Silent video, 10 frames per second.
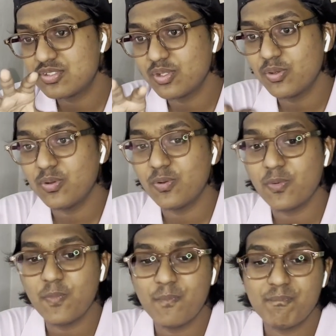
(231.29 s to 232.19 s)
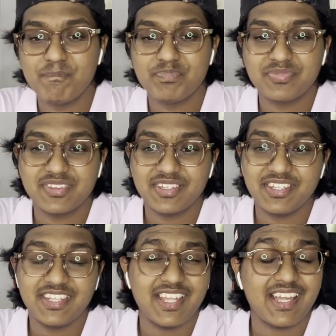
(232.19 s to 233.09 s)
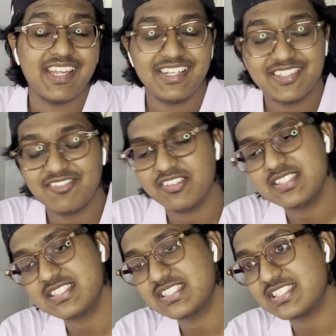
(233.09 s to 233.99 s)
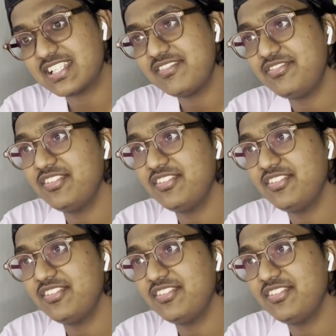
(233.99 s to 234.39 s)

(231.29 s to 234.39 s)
So yeah, it was tough,